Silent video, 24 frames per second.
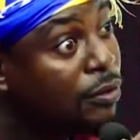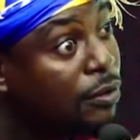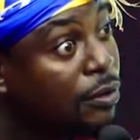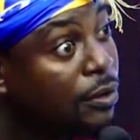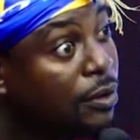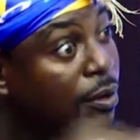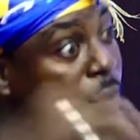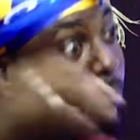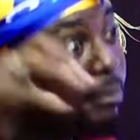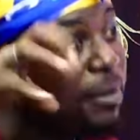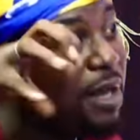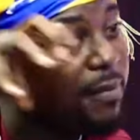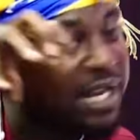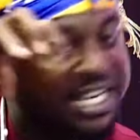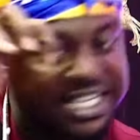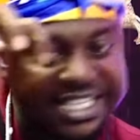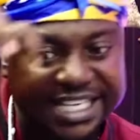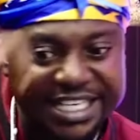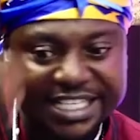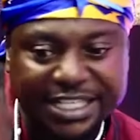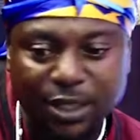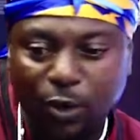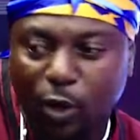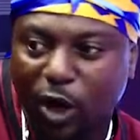mimi
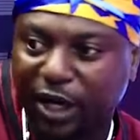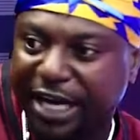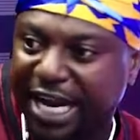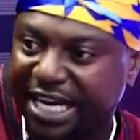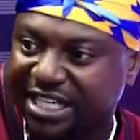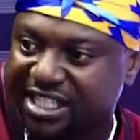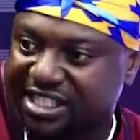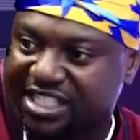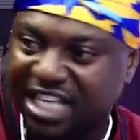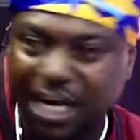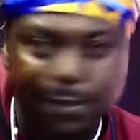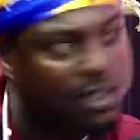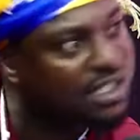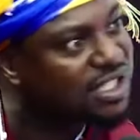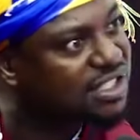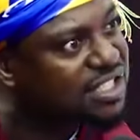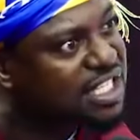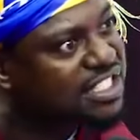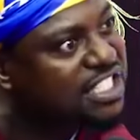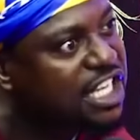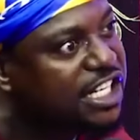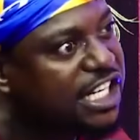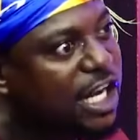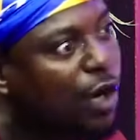ndidi wo da the same ti
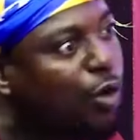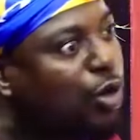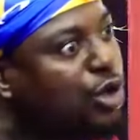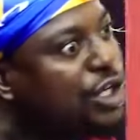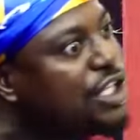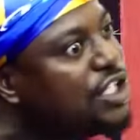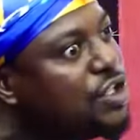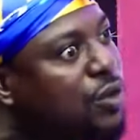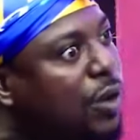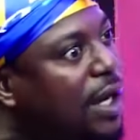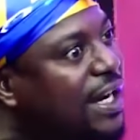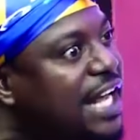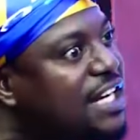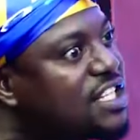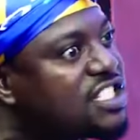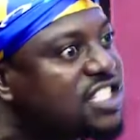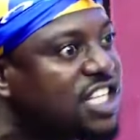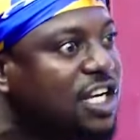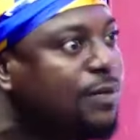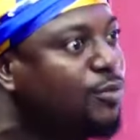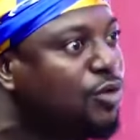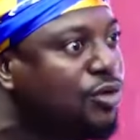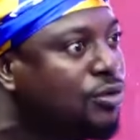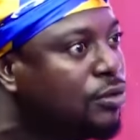sese na wo didi wo da the
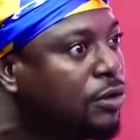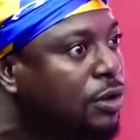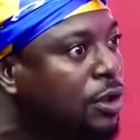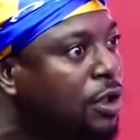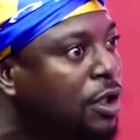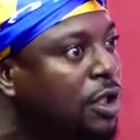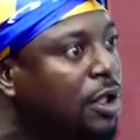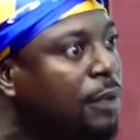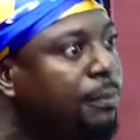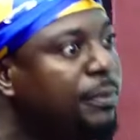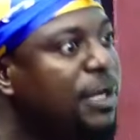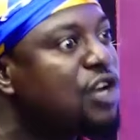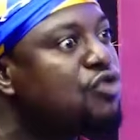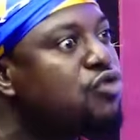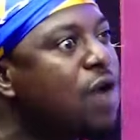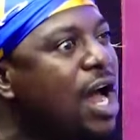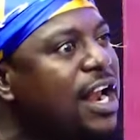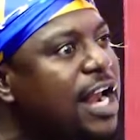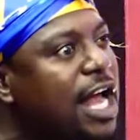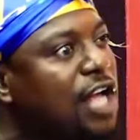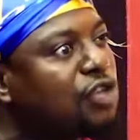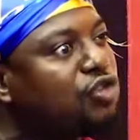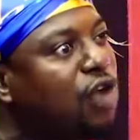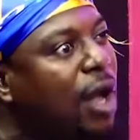same me dua
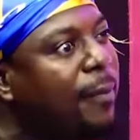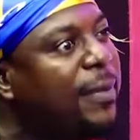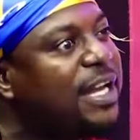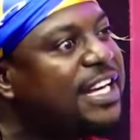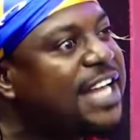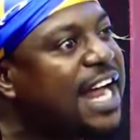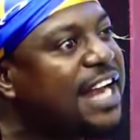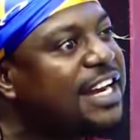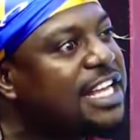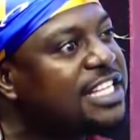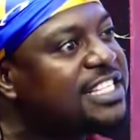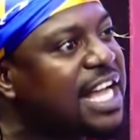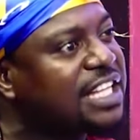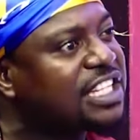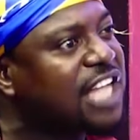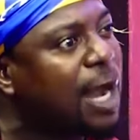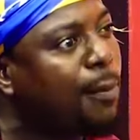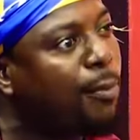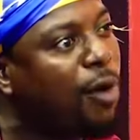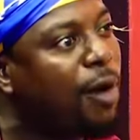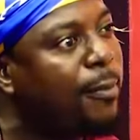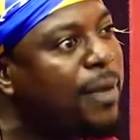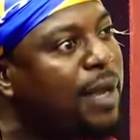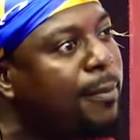na dua me dane jata
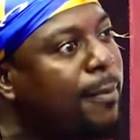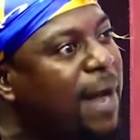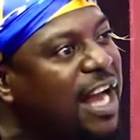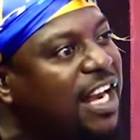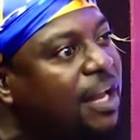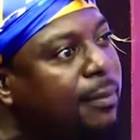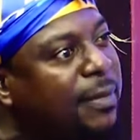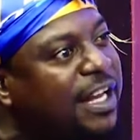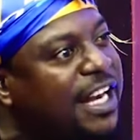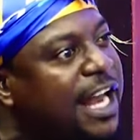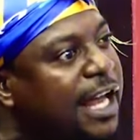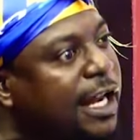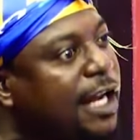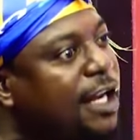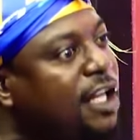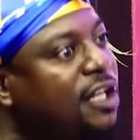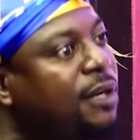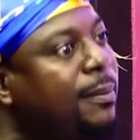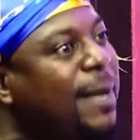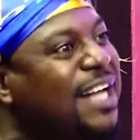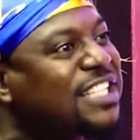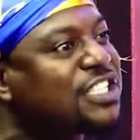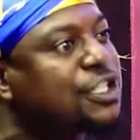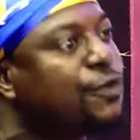bo me mane me nana ne
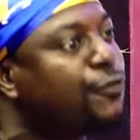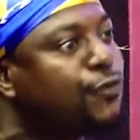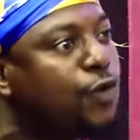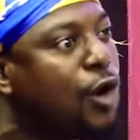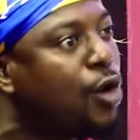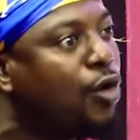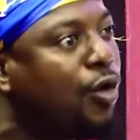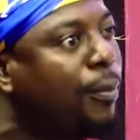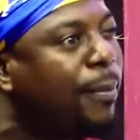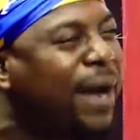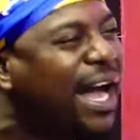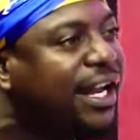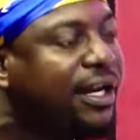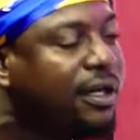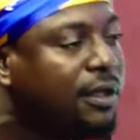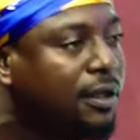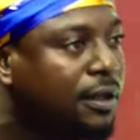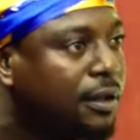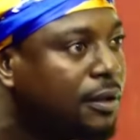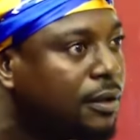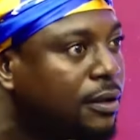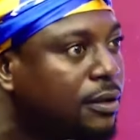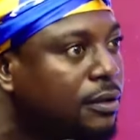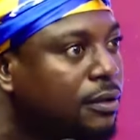masifo ho ban
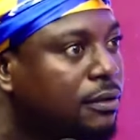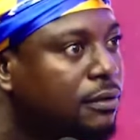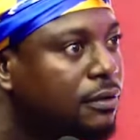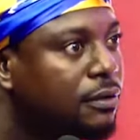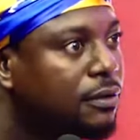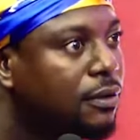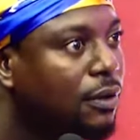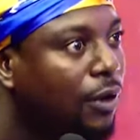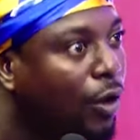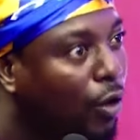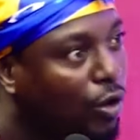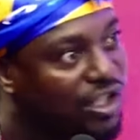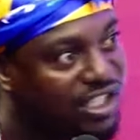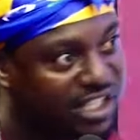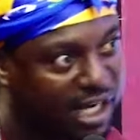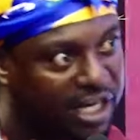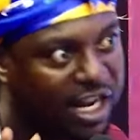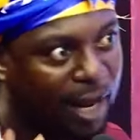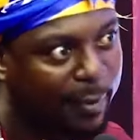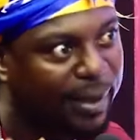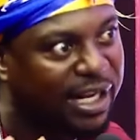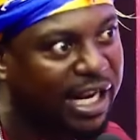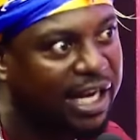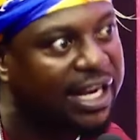uti
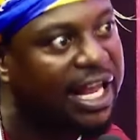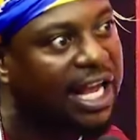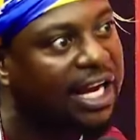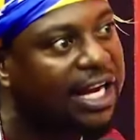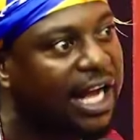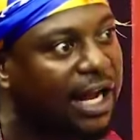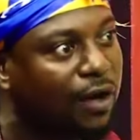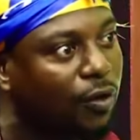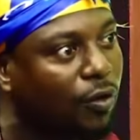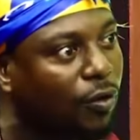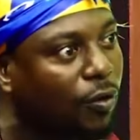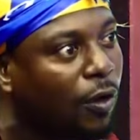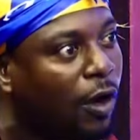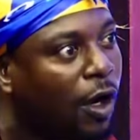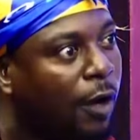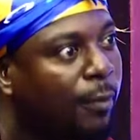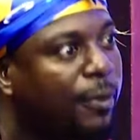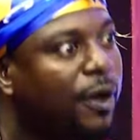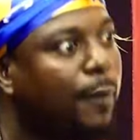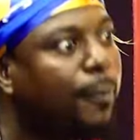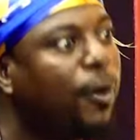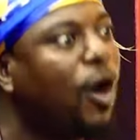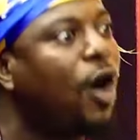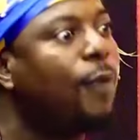na me nana ka no
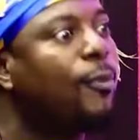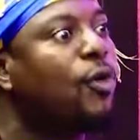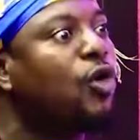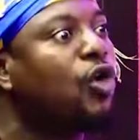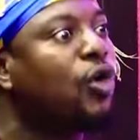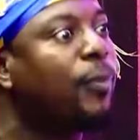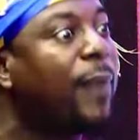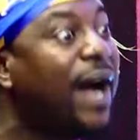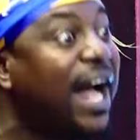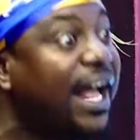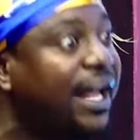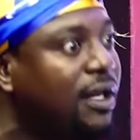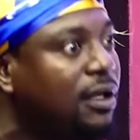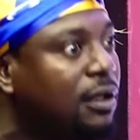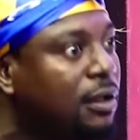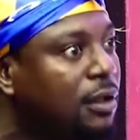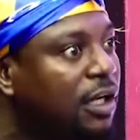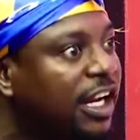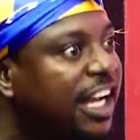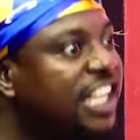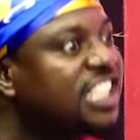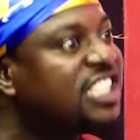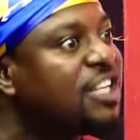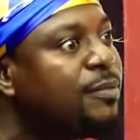me bo mo ho ban
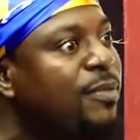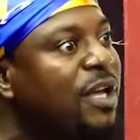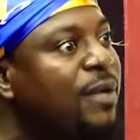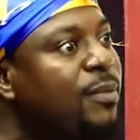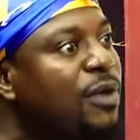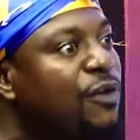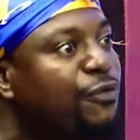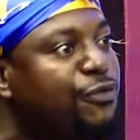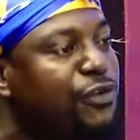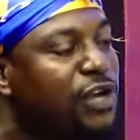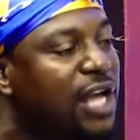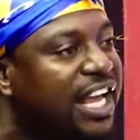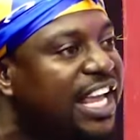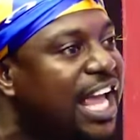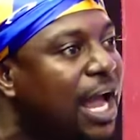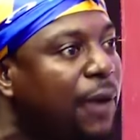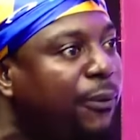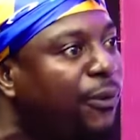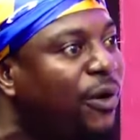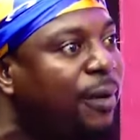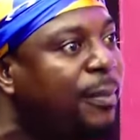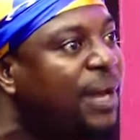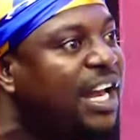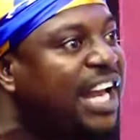enti mimi fie ye
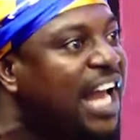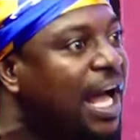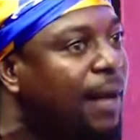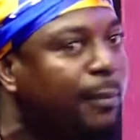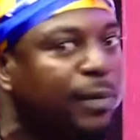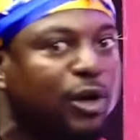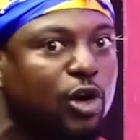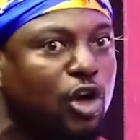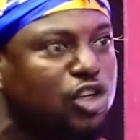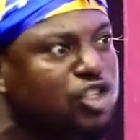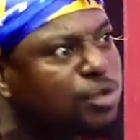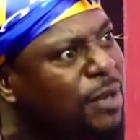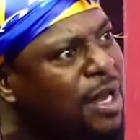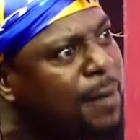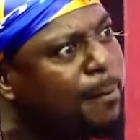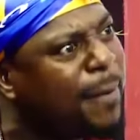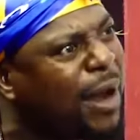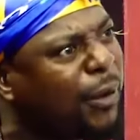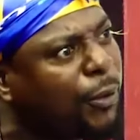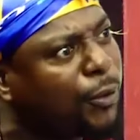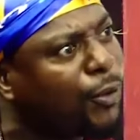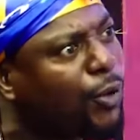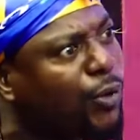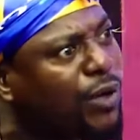wi me nam because me mbe
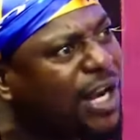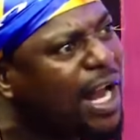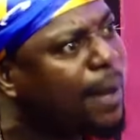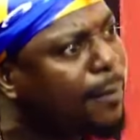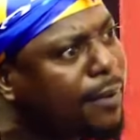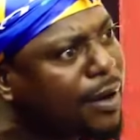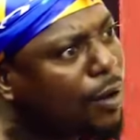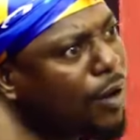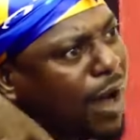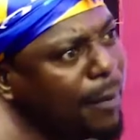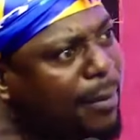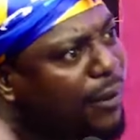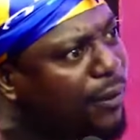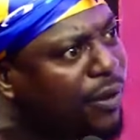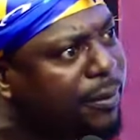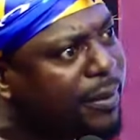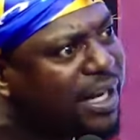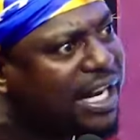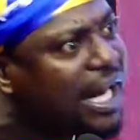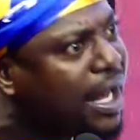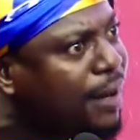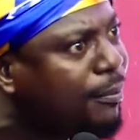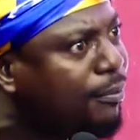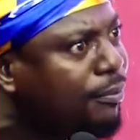wi nam na wa be wi me
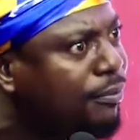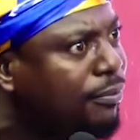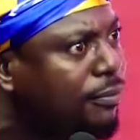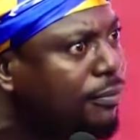nam